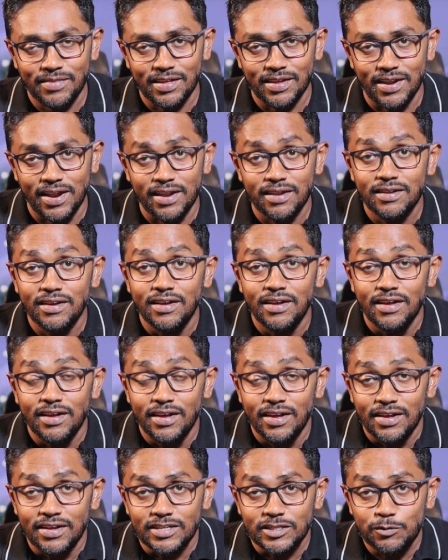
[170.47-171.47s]
right?
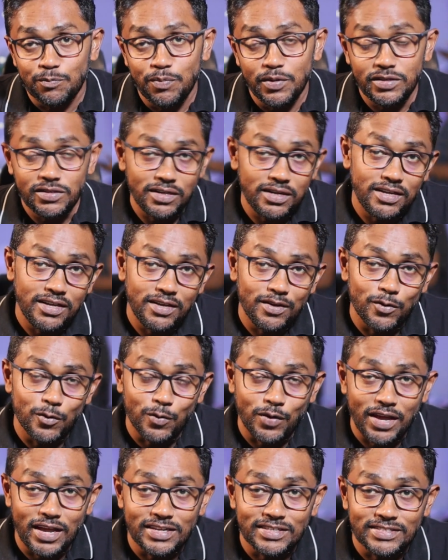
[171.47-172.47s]
Especially you
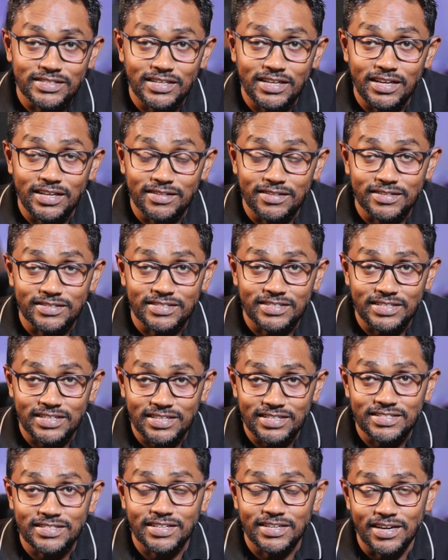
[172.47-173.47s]
can see in the
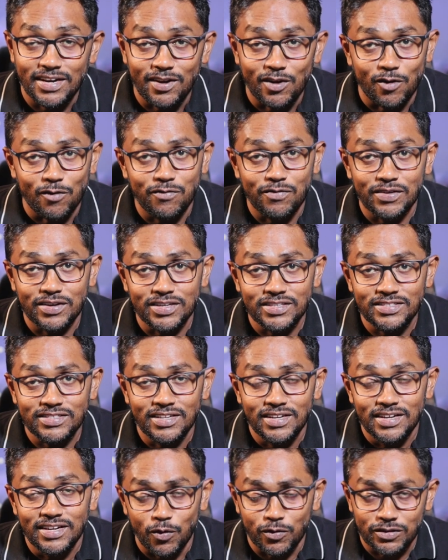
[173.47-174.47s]
seasonal offers,
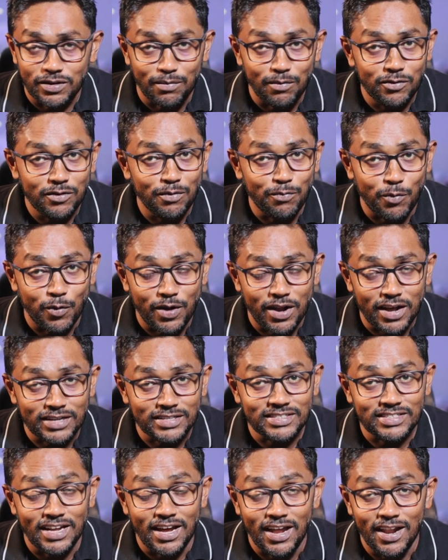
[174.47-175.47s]
some of the
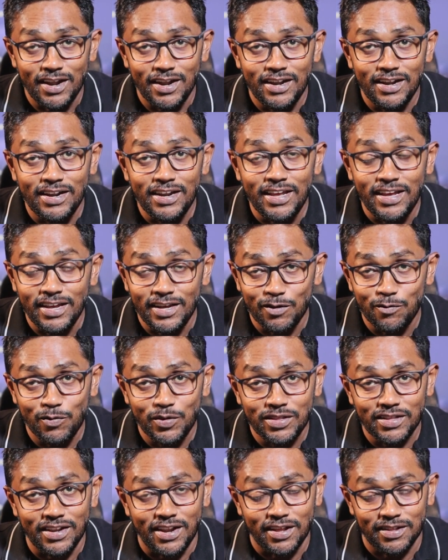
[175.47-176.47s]
products are linked
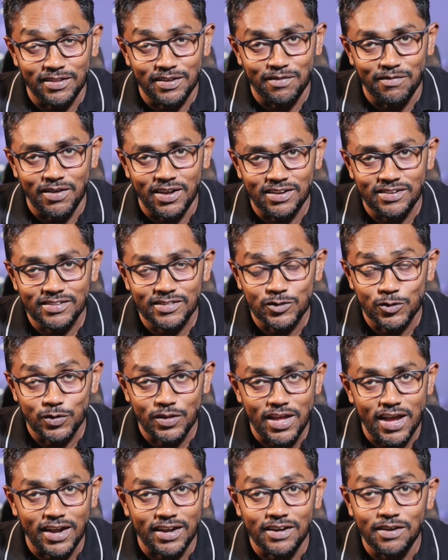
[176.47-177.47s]
with another one. So
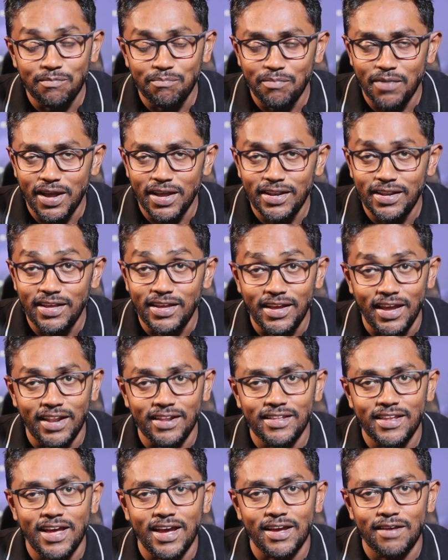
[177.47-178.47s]
they are combining
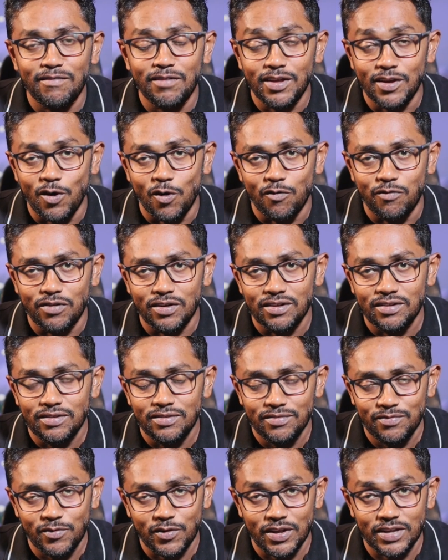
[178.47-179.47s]
and they are giving offer.
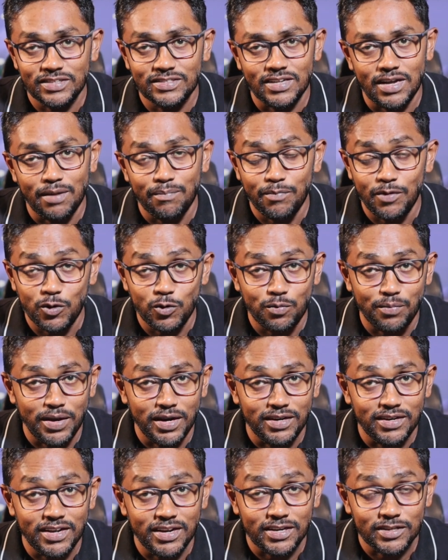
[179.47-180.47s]
For example, you
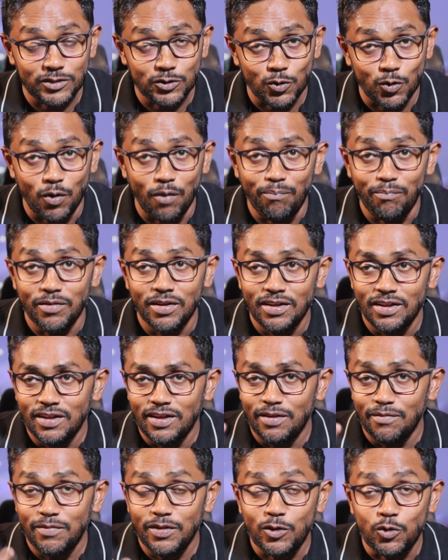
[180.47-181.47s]
might get a soap
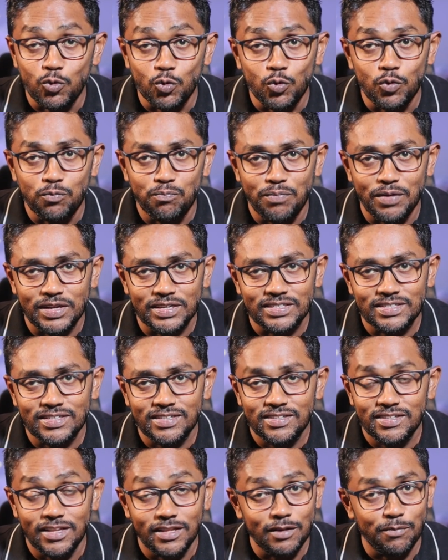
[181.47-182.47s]
with
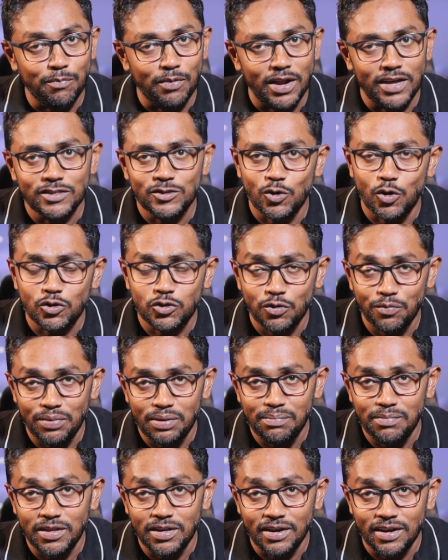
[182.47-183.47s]
toothpaste, then the price also will
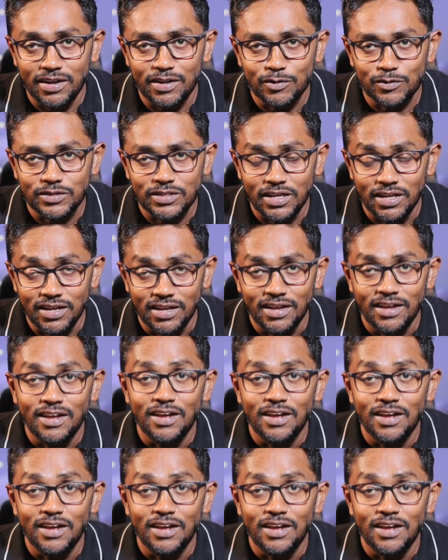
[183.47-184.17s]
be reducing,